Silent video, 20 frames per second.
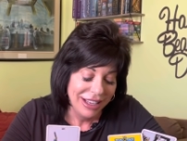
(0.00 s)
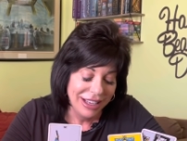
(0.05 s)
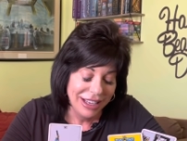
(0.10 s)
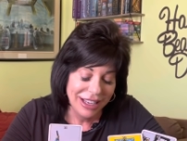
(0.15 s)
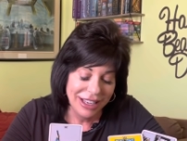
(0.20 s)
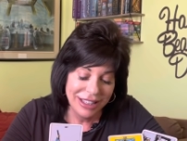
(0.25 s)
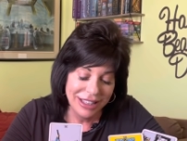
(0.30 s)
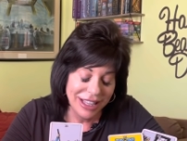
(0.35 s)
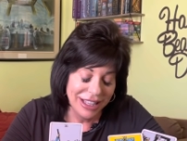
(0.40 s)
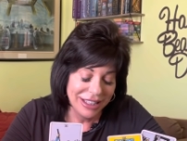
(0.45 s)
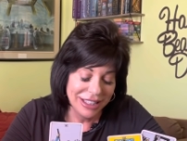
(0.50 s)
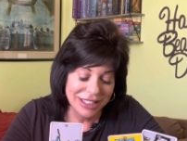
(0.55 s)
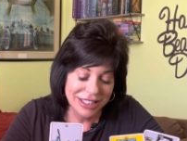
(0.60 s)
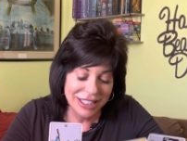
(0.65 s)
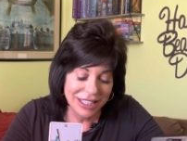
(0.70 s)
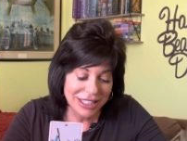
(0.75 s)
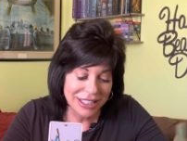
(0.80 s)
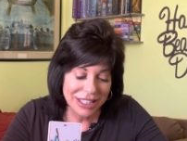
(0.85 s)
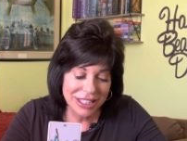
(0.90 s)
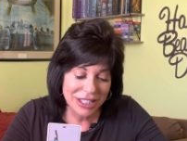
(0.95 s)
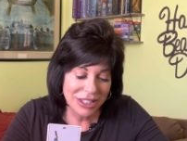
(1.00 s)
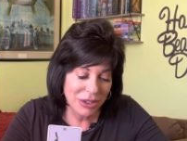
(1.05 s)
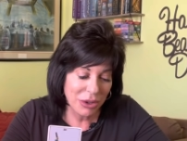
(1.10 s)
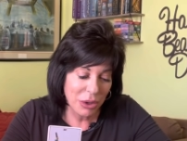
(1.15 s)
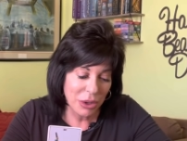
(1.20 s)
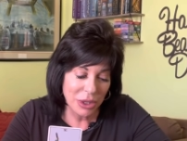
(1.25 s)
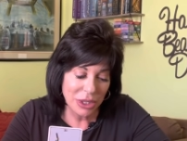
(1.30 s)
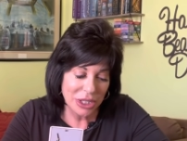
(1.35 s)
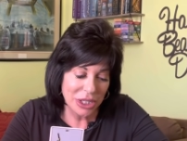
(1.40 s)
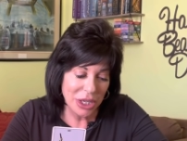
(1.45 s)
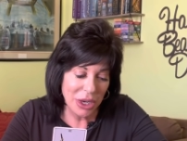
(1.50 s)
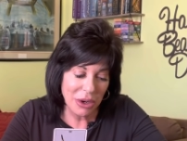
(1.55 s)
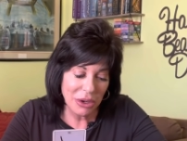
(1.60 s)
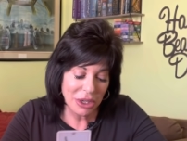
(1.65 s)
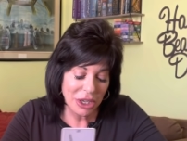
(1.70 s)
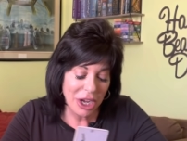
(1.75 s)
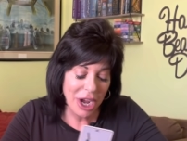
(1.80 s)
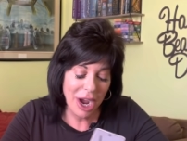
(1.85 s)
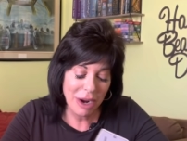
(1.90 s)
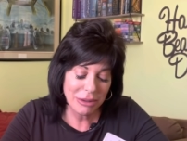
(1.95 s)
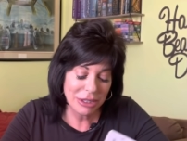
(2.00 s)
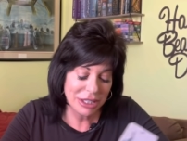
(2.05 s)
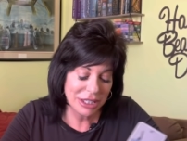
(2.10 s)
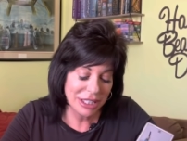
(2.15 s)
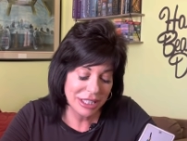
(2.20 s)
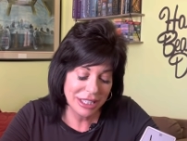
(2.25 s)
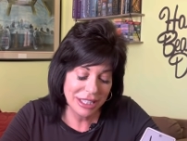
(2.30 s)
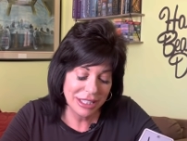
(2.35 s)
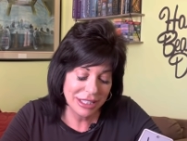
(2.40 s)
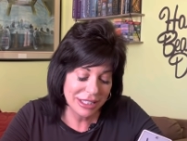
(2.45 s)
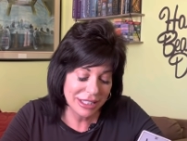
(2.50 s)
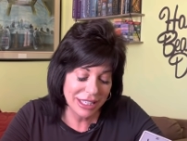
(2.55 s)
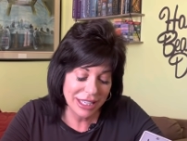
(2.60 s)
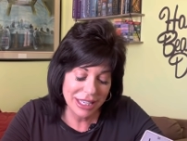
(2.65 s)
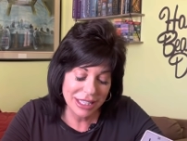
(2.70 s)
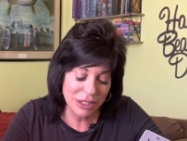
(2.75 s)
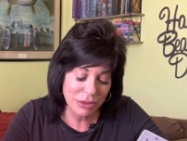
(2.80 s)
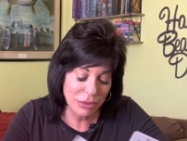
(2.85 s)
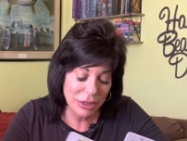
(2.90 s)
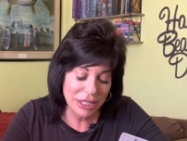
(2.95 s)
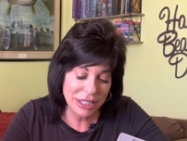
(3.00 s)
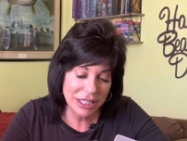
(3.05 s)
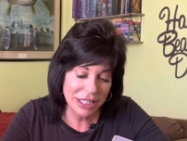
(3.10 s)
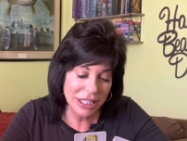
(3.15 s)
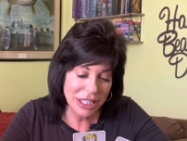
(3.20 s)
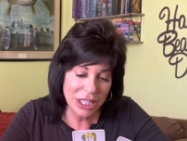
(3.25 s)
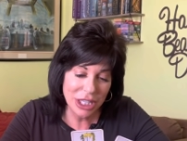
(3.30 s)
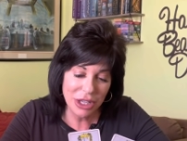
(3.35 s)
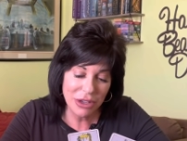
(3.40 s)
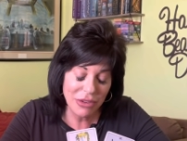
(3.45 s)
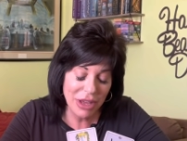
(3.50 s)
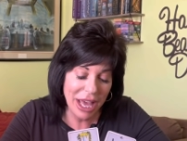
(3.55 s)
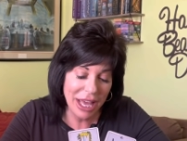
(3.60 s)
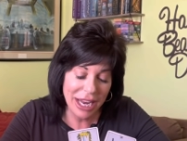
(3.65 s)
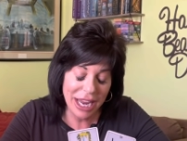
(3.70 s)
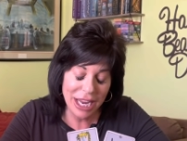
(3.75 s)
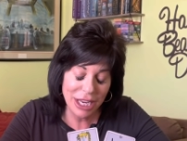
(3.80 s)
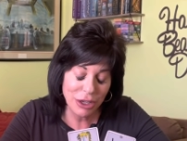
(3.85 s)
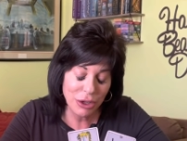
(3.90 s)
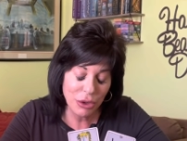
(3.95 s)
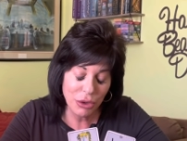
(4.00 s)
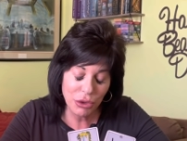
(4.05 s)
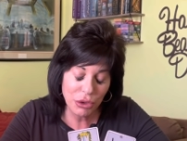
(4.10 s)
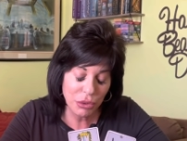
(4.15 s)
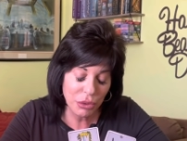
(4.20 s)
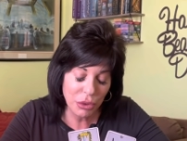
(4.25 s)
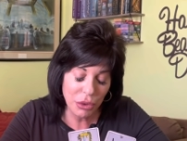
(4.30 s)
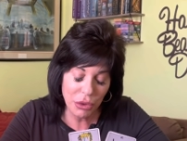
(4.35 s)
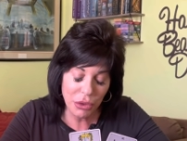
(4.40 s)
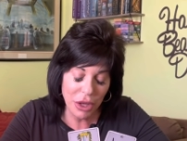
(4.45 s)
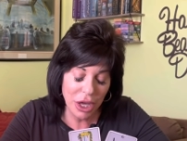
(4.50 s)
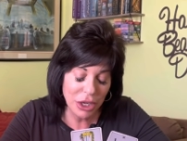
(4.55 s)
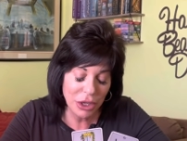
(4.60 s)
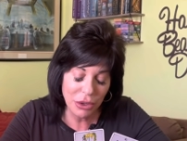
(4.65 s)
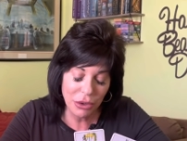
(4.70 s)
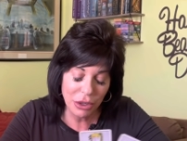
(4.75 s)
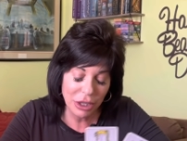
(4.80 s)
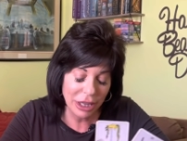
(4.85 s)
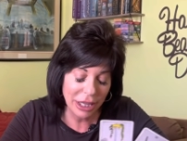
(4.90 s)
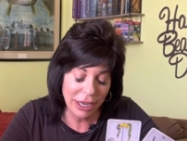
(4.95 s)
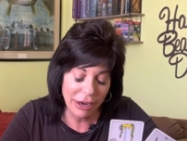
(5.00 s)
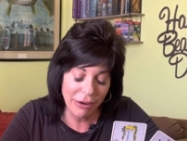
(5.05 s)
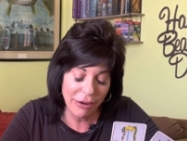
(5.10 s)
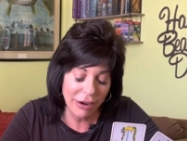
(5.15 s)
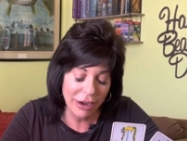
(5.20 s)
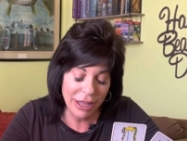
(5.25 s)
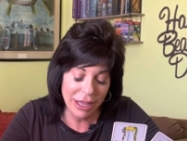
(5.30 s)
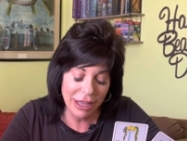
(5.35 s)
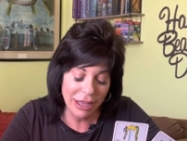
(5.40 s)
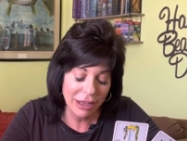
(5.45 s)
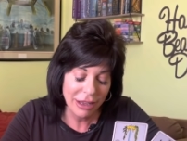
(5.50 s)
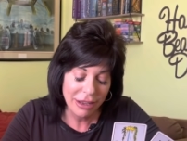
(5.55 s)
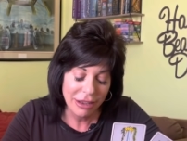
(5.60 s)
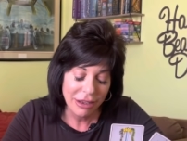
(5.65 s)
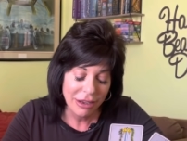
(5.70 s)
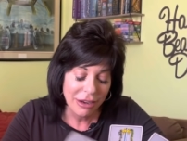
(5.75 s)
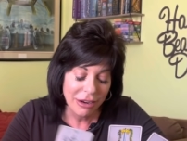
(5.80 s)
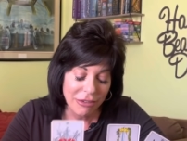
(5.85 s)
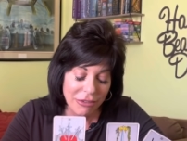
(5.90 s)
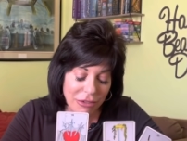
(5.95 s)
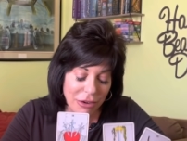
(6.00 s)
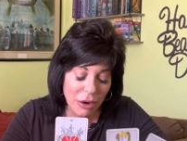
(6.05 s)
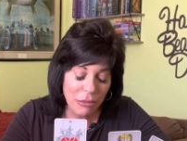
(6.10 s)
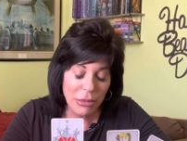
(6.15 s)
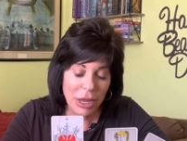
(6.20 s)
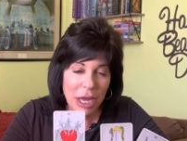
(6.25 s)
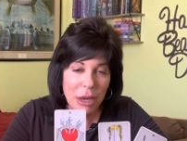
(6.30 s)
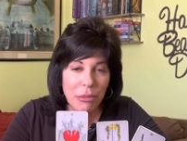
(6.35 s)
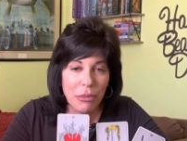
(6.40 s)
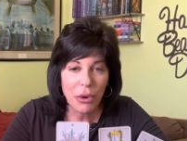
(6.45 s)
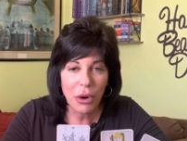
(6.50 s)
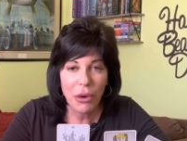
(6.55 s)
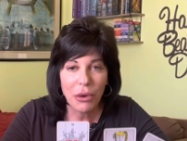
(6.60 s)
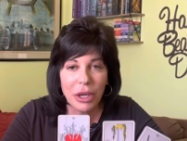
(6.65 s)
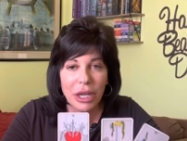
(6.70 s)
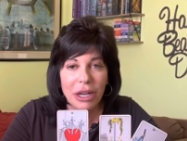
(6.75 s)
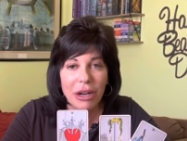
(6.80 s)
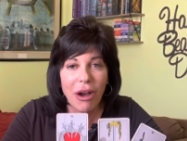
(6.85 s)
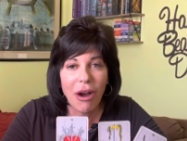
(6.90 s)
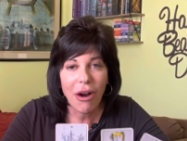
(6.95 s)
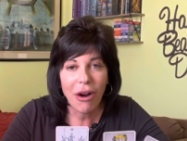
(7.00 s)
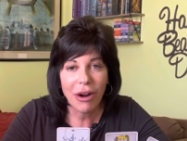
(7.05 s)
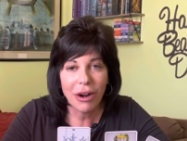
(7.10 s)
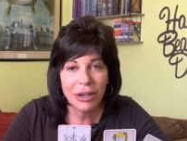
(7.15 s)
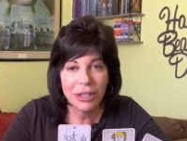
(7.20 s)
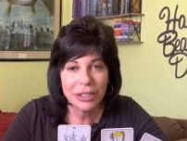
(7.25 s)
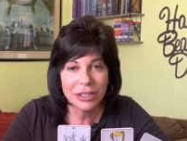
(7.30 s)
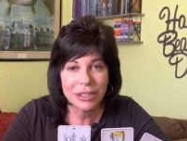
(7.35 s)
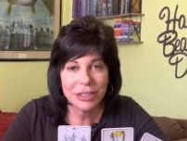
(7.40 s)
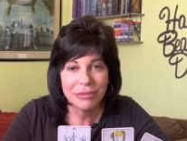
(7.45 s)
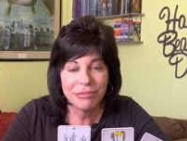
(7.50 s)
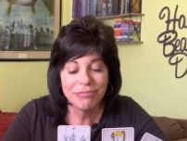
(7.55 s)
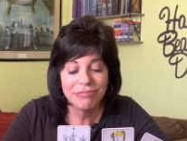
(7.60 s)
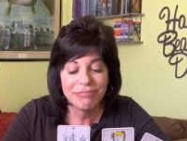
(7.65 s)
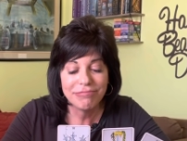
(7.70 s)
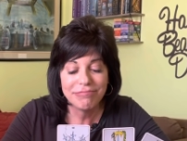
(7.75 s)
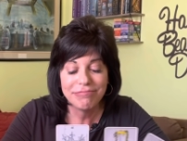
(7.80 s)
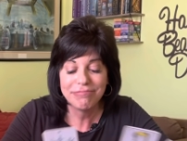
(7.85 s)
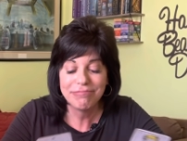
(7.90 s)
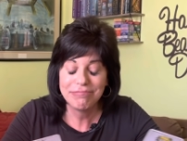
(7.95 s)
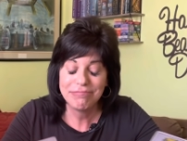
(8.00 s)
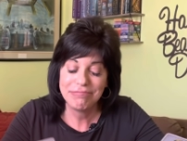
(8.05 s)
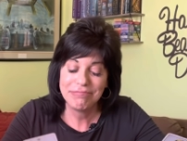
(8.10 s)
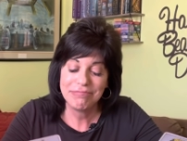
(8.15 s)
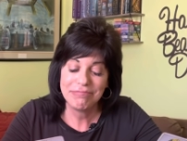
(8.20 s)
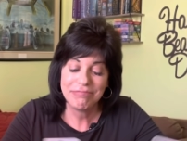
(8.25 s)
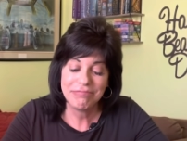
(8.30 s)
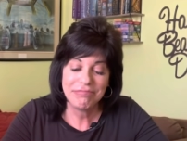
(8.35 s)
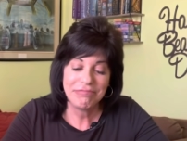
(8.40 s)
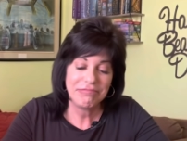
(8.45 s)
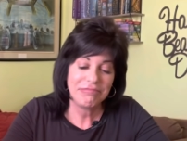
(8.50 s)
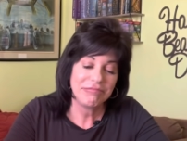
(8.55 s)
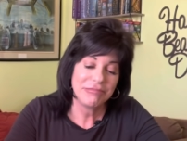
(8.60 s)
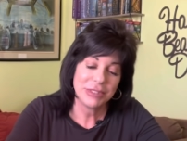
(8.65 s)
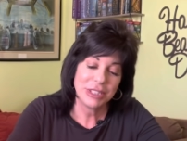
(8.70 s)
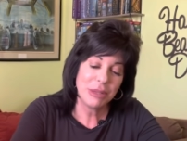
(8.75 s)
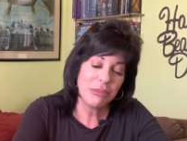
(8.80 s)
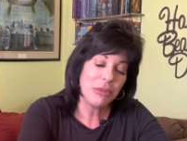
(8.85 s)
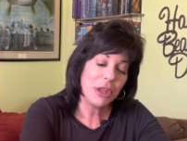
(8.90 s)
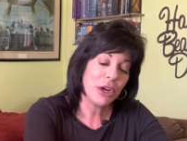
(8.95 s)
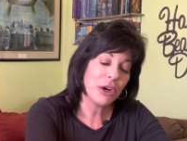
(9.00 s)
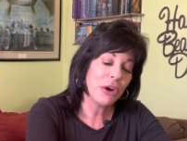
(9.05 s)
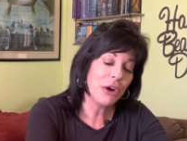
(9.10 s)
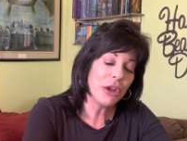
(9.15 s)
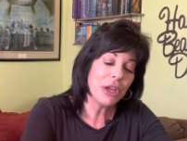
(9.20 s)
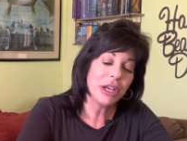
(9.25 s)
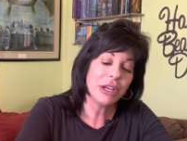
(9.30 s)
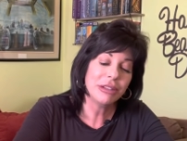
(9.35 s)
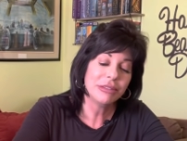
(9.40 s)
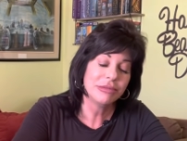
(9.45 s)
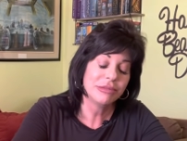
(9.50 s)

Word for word: and then the Six of Swords going to Converses because recently you've had a new truth, a new clarity from a broken heart. Something that hurt you.